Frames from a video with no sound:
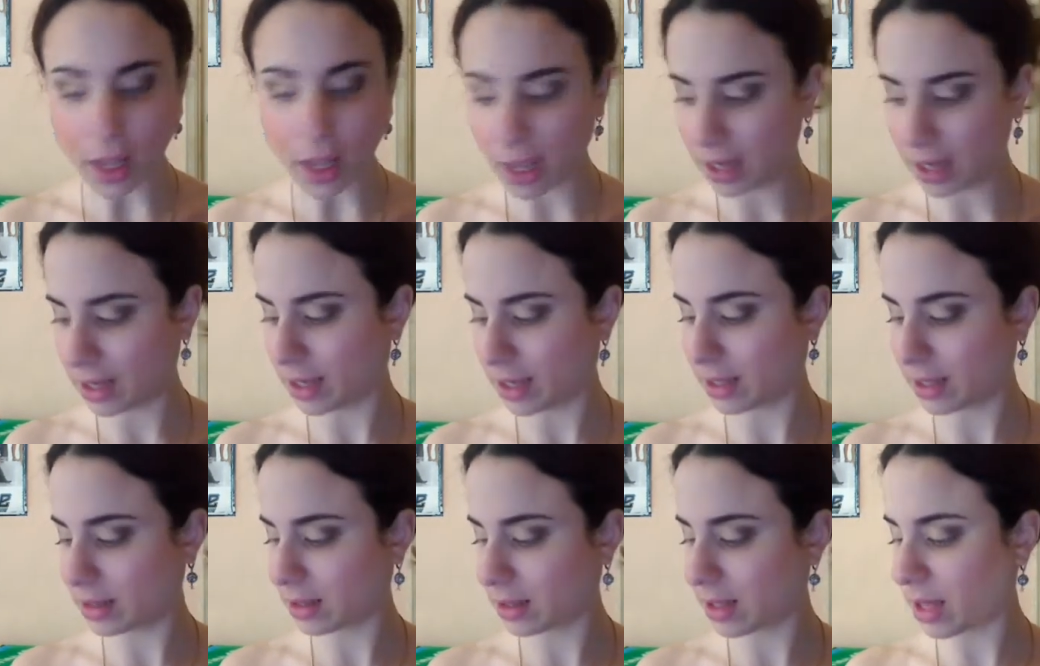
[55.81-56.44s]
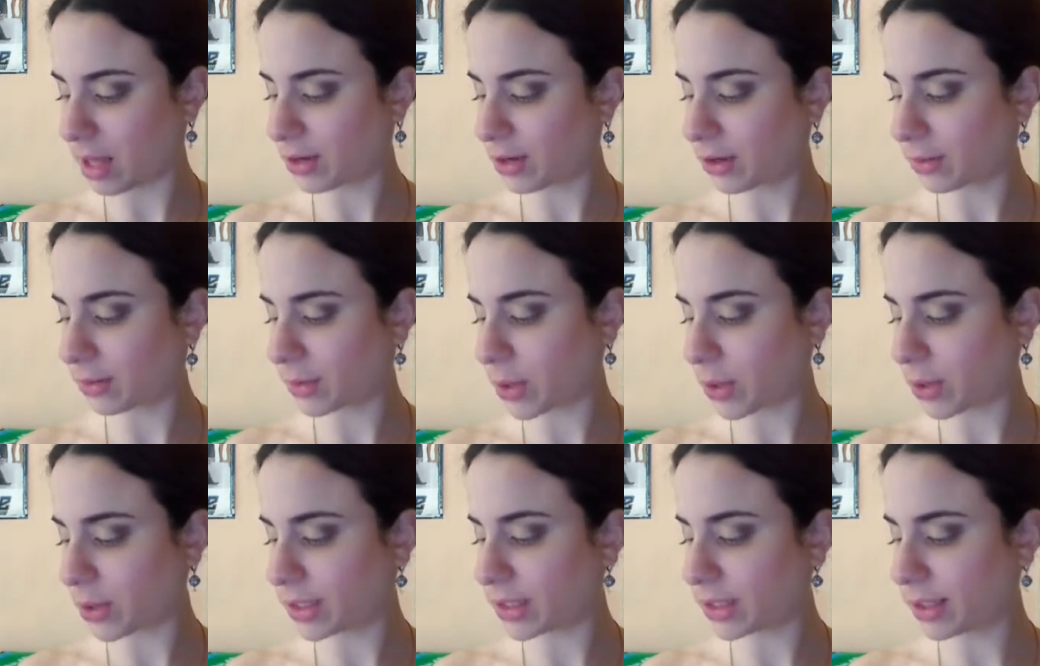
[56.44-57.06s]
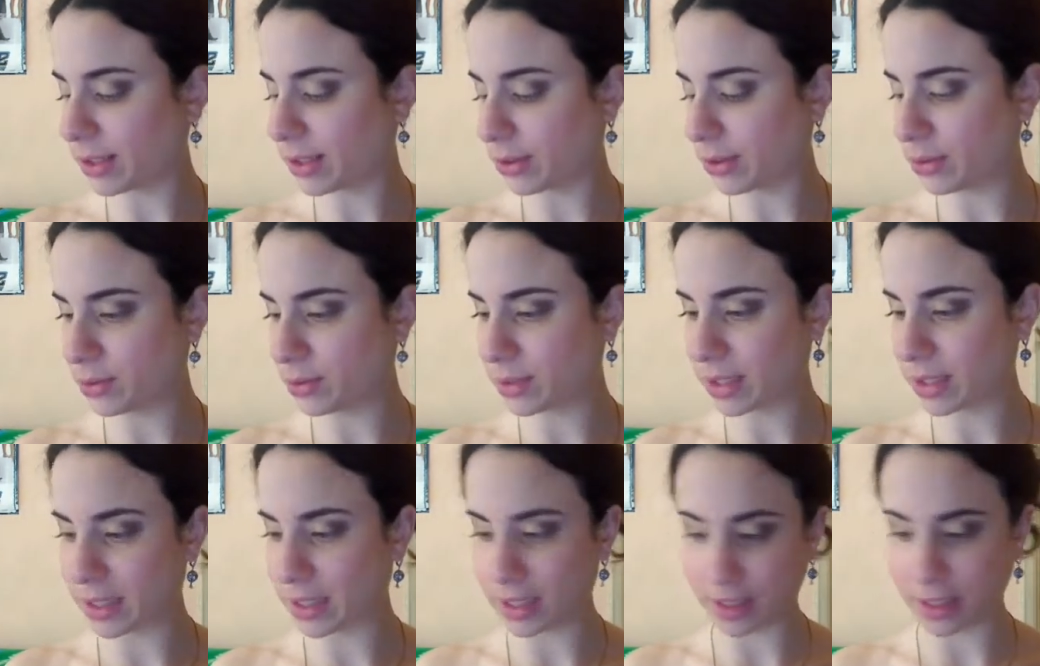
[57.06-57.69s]
And the liner I'm going to
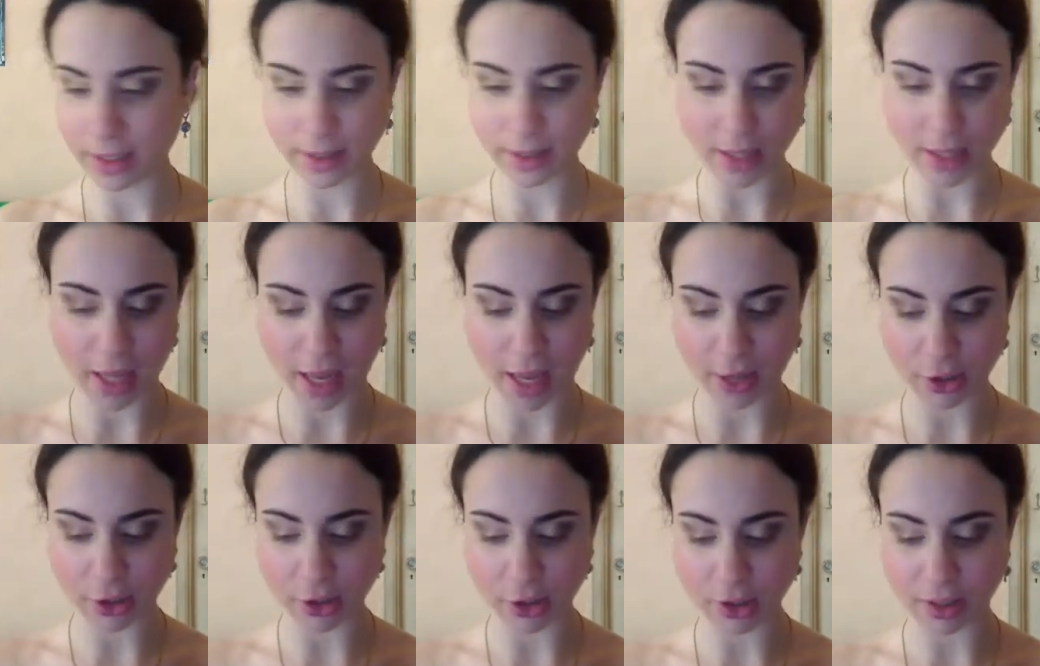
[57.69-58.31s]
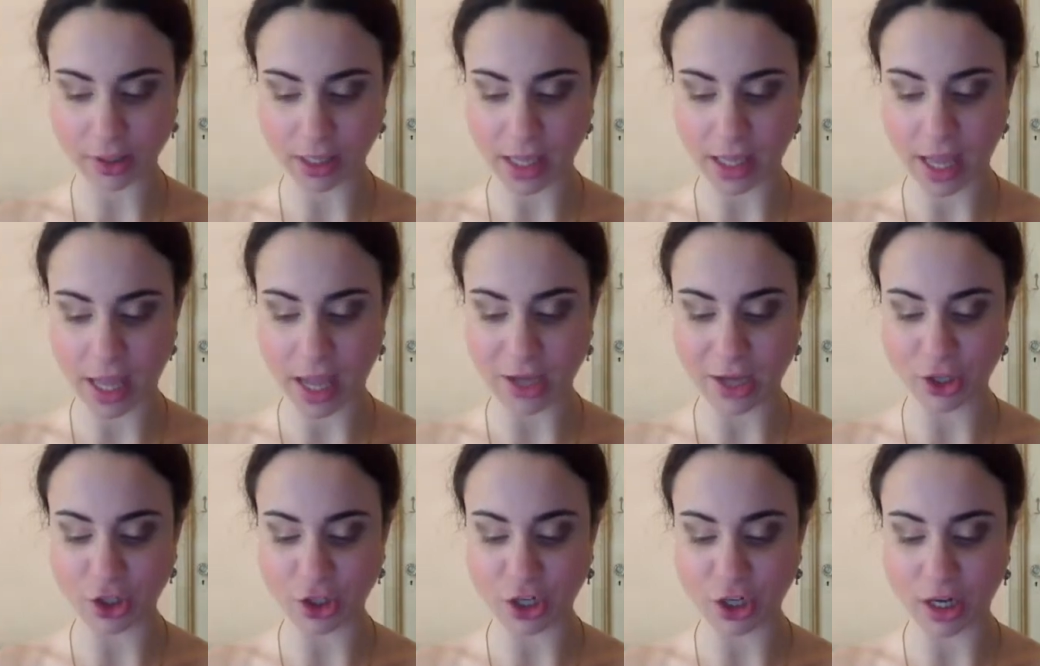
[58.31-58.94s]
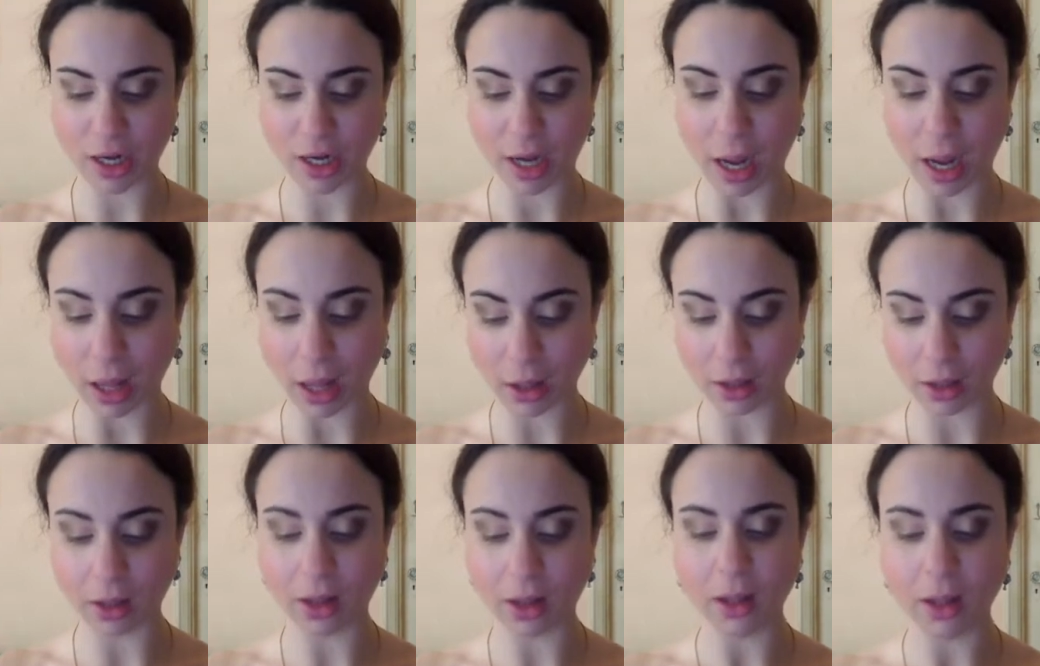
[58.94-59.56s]
use is actually a
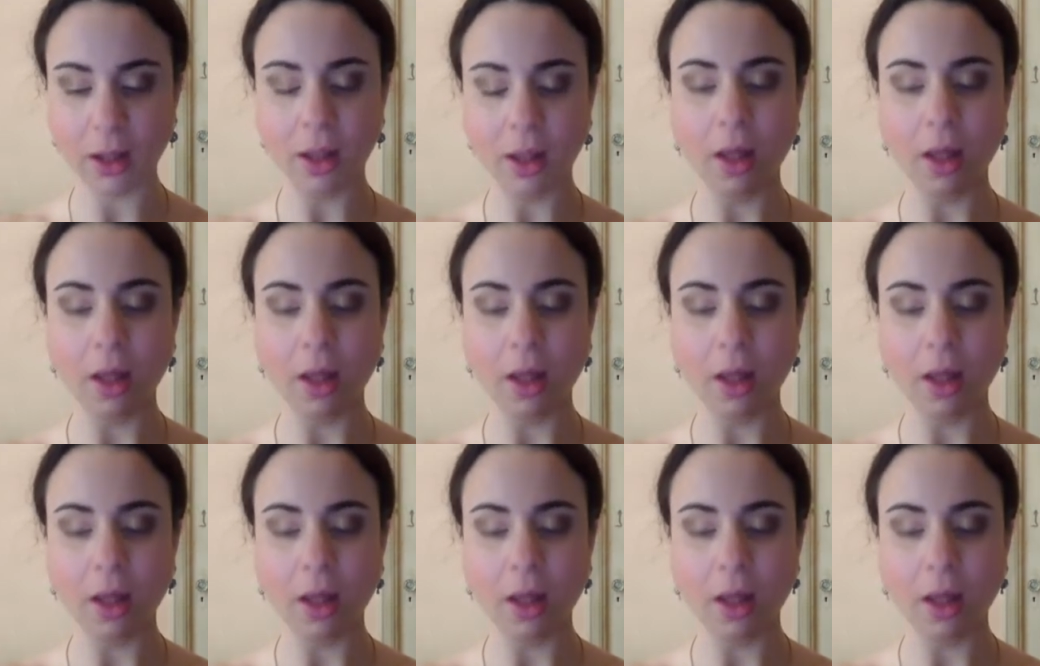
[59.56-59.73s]
Chanel